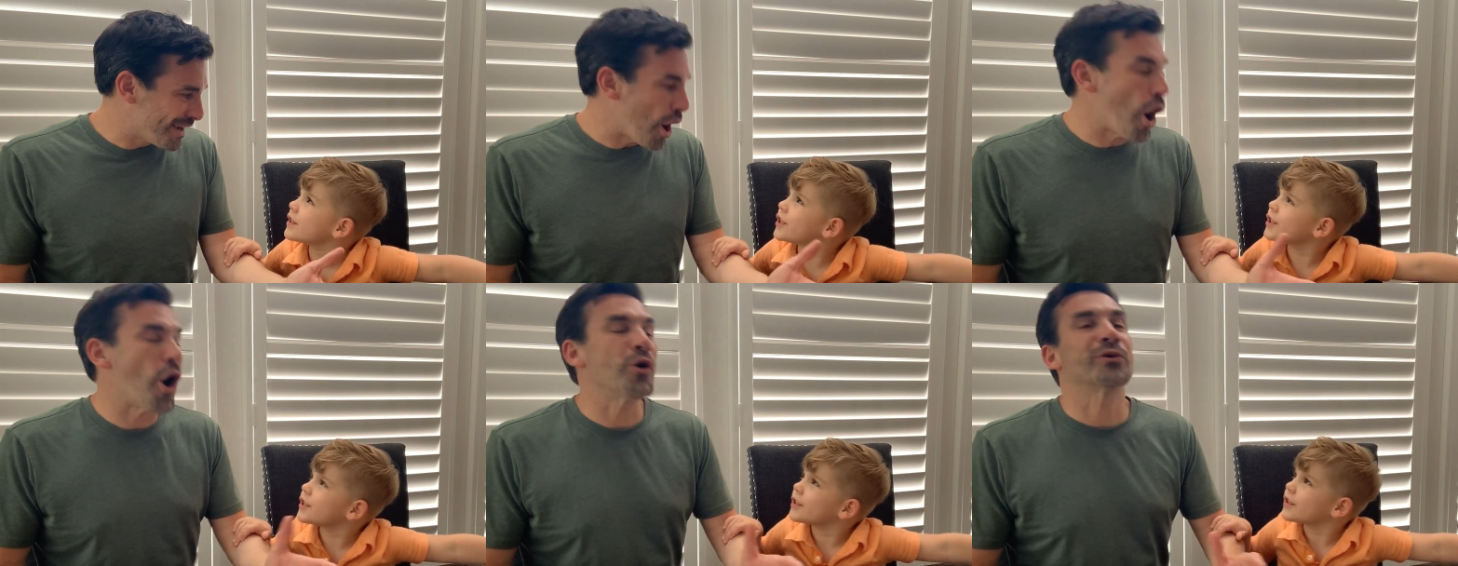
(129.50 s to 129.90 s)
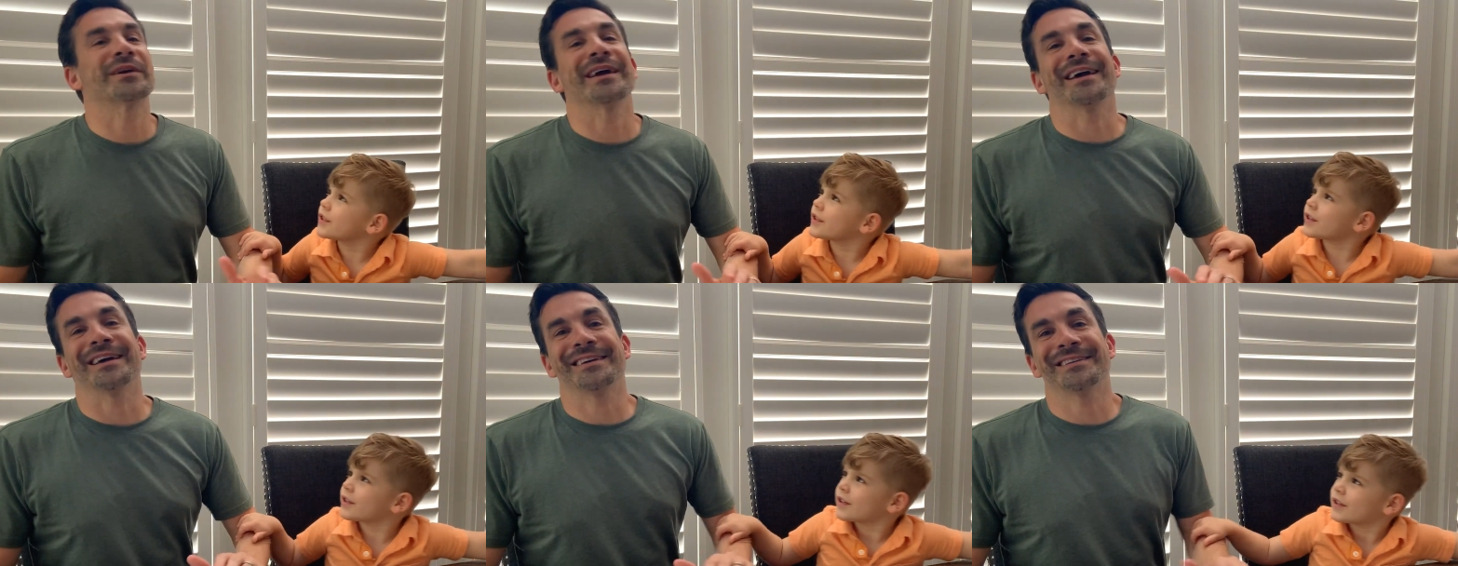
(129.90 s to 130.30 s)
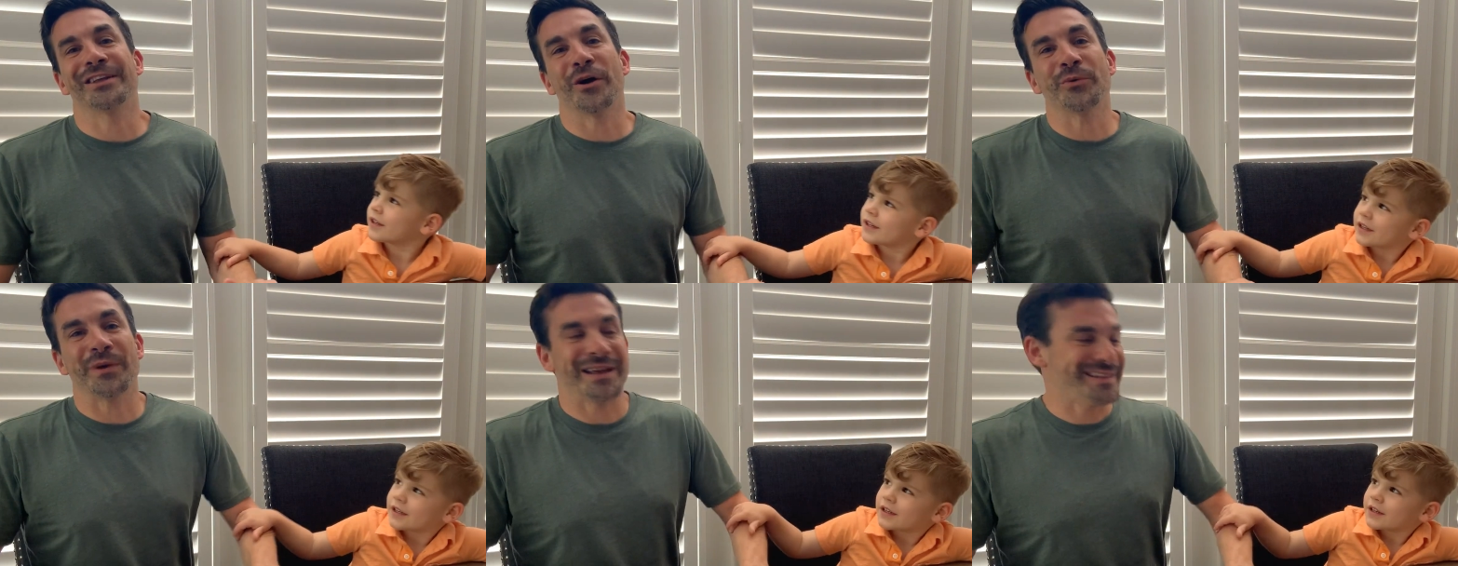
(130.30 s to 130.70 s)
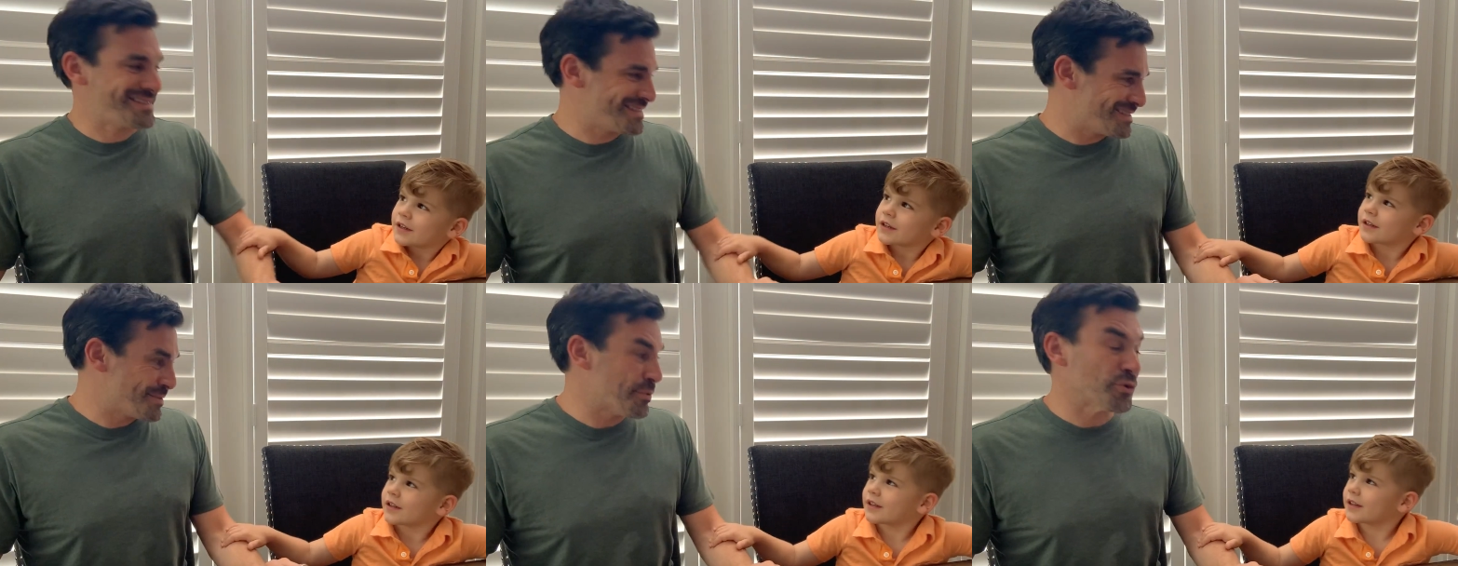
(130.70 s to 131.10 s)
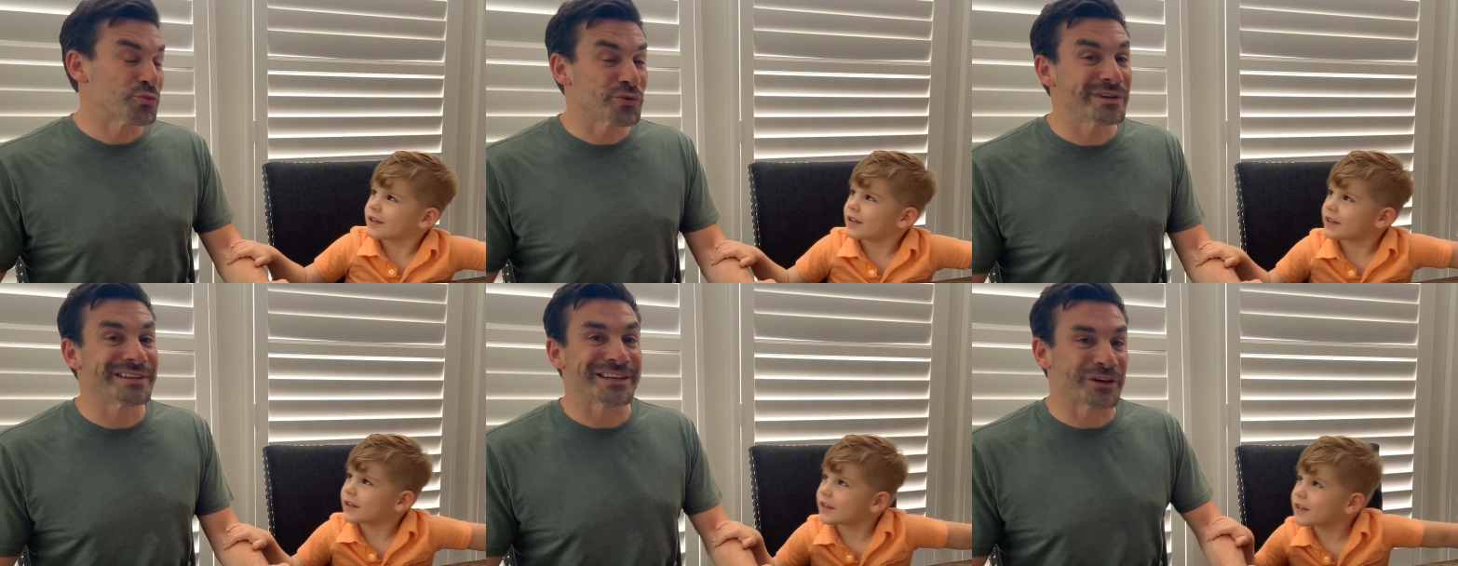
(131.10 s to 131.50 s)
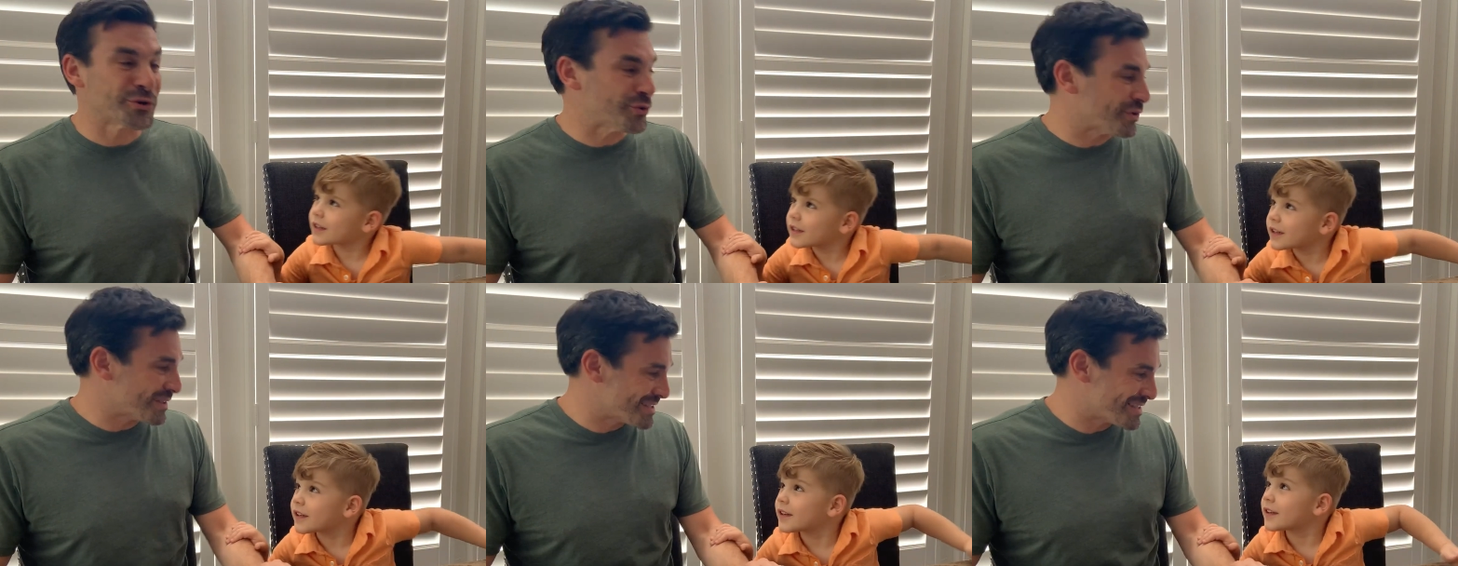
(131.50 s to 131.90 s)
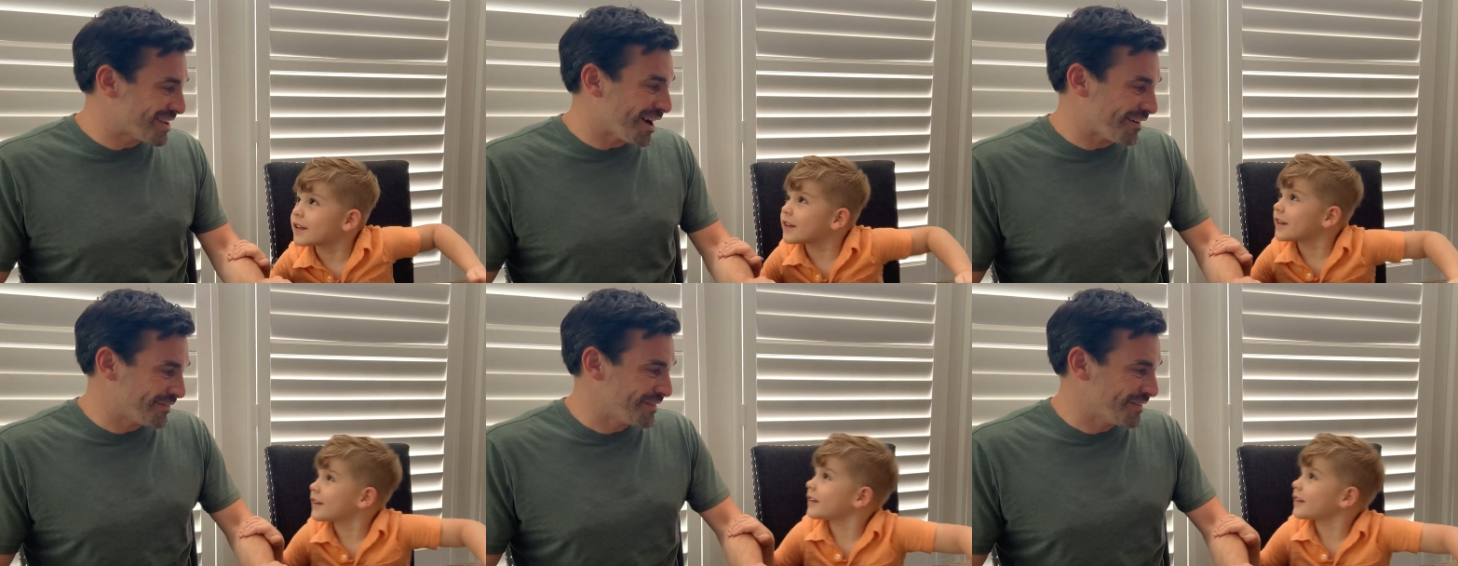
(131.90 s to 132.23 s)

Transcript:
Speaker 1: Okay, no raisins, but really cool stuff.